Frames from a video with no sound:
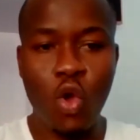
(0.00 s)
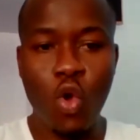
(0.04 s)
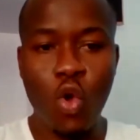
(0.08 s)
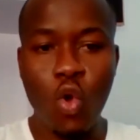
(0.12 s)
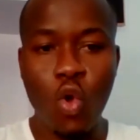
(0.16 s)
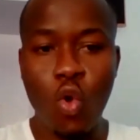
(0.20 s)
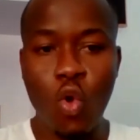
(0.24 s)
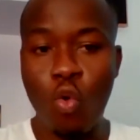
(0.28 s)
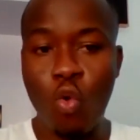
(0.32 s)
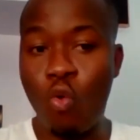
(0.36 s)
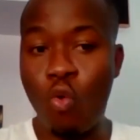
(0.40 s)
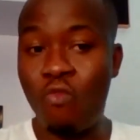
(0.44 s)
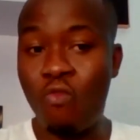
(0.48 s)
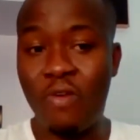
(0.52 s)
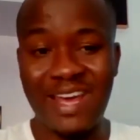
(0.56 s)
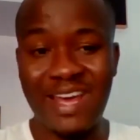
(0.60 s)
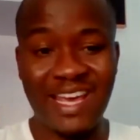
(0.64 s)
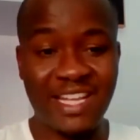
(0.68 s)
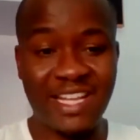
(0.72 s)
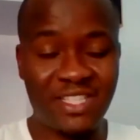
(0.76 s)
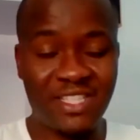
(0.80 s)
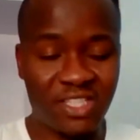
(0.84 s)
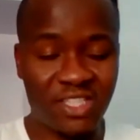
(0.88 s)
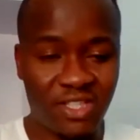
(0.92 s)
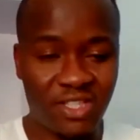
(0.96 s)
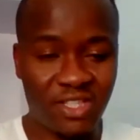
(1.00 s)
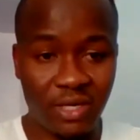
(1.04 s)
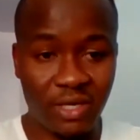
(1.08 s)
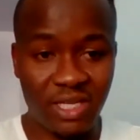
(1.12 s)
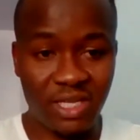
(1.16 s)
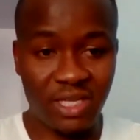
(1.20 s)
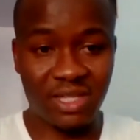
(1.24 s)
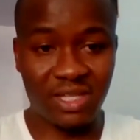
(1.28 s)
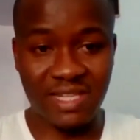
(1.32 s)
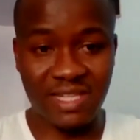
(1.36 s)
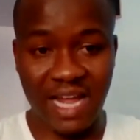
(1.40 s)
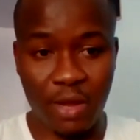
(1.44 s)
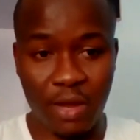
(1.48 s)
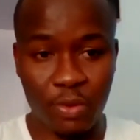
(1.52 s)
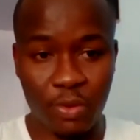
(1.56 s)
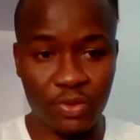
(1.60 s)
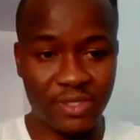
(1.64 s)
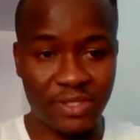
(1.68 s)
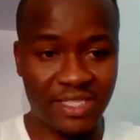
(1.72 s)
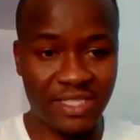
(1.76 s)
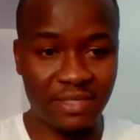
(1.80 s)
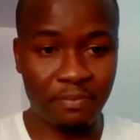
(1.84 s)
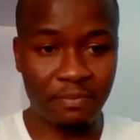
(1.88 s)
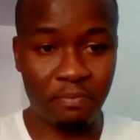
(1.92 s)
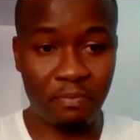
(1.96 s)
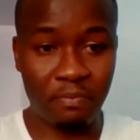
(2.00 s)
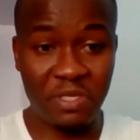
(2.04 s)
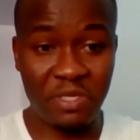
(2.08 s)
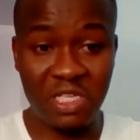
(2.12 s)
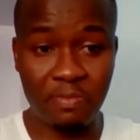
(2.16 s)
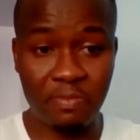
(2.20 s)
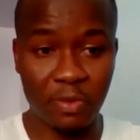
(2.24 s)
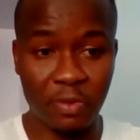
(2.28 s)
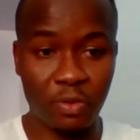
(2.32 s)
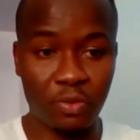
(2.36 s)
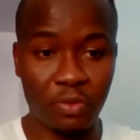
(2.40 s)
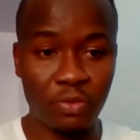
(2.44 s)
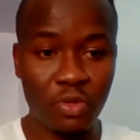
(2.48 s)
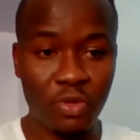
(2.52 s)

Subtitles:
over 83,000 people